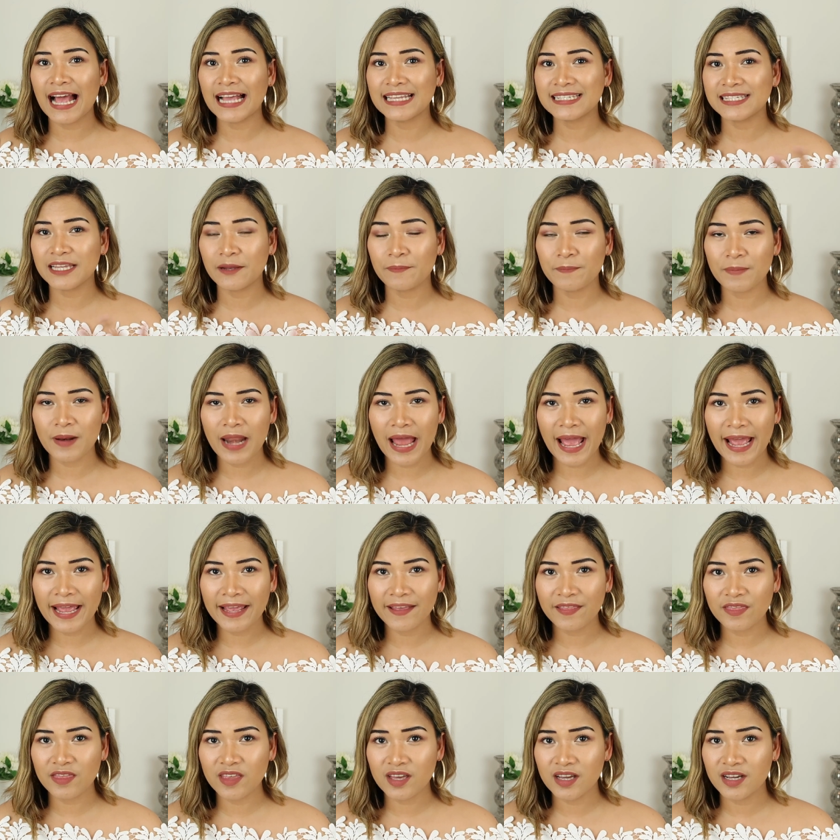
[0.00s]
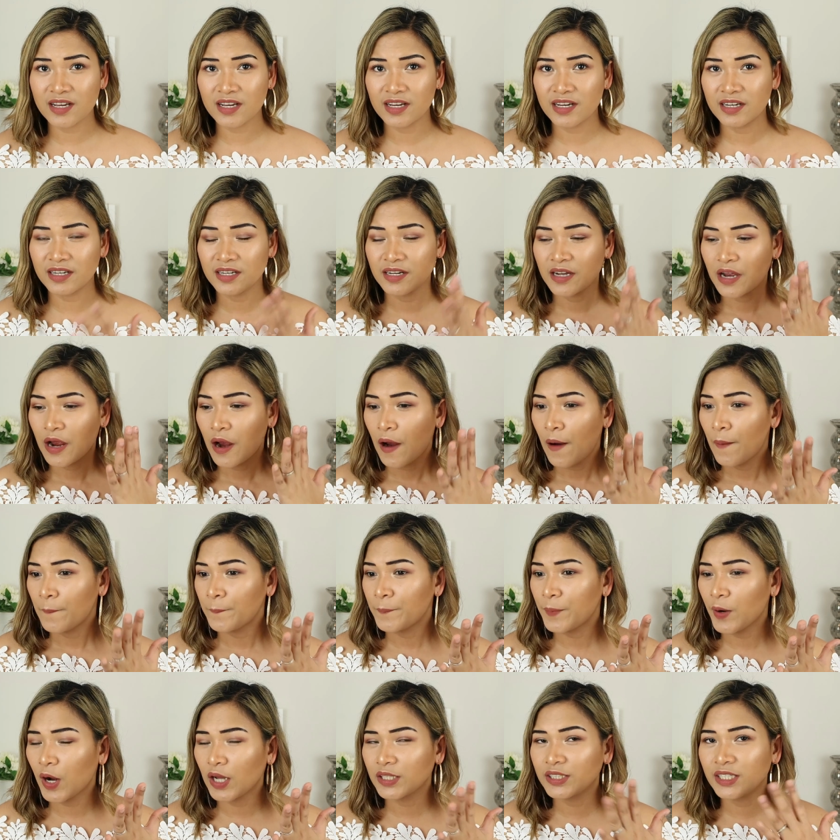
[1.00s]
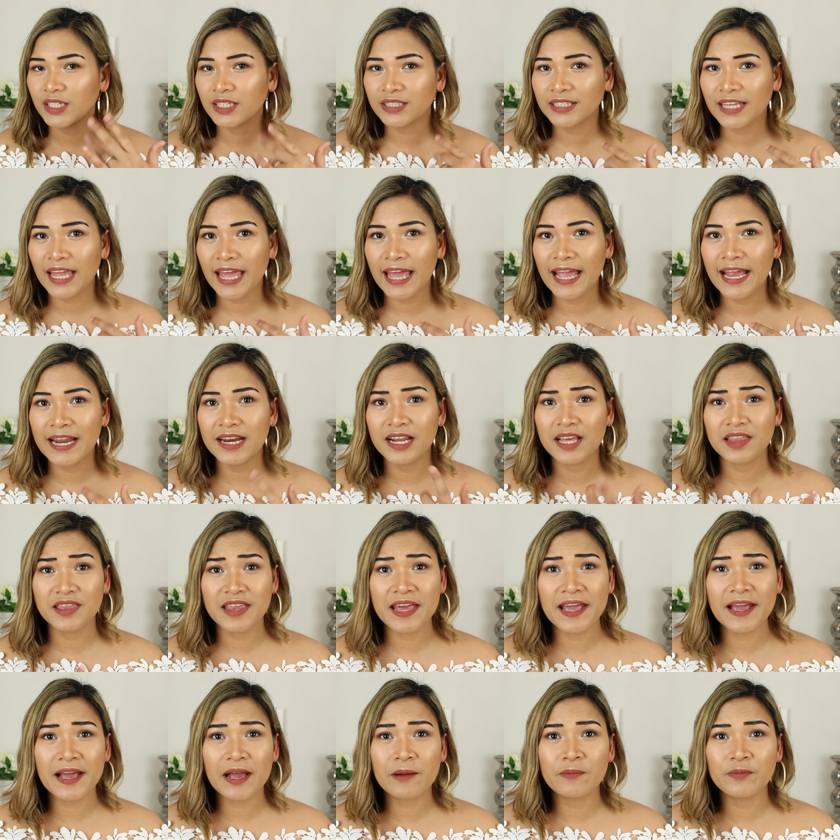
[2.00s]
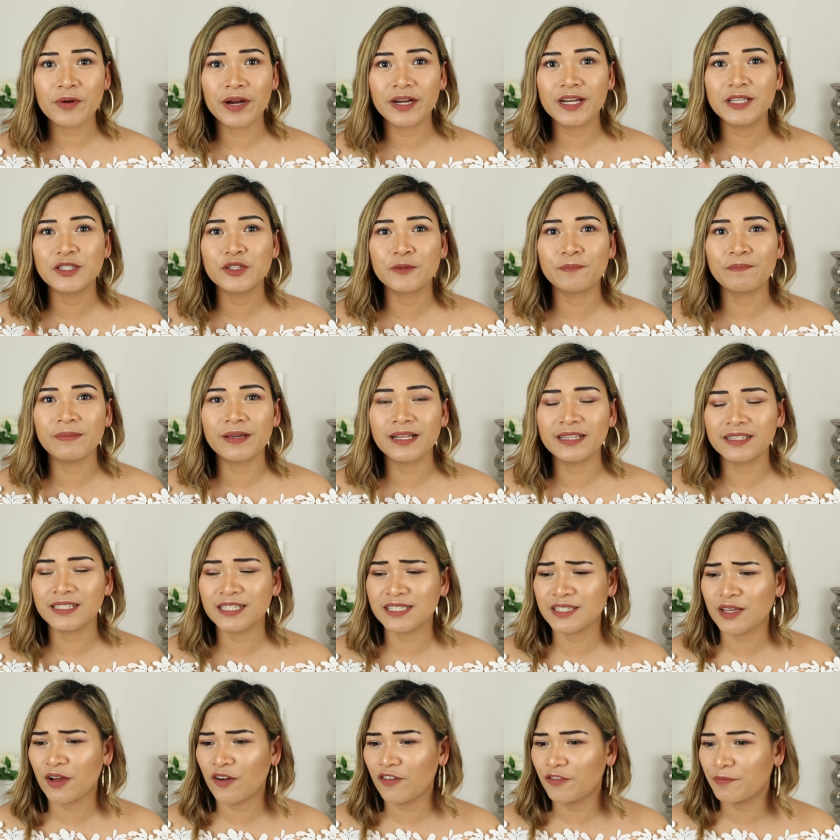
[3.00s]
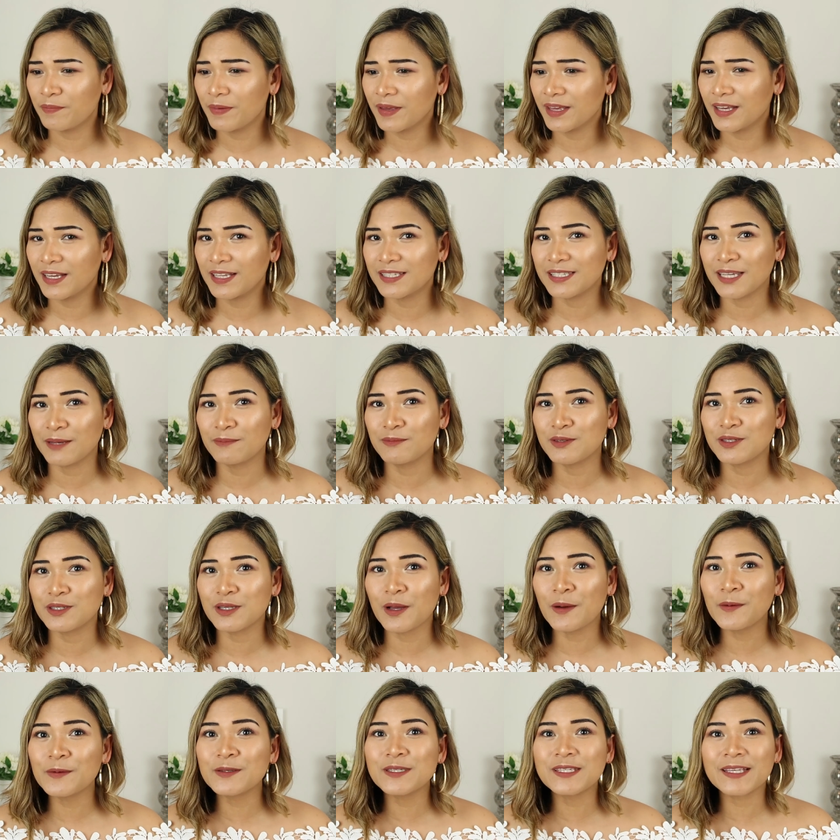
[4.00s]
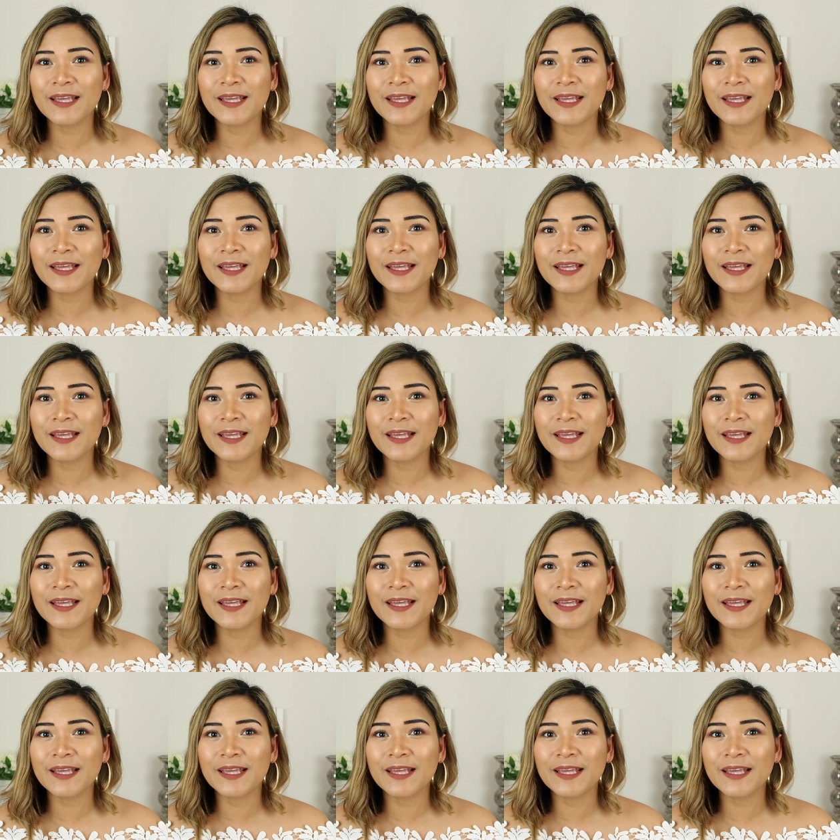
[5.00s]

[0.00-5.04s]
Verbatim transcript: last applied the product and I think I'm ready to peel this off because I'm so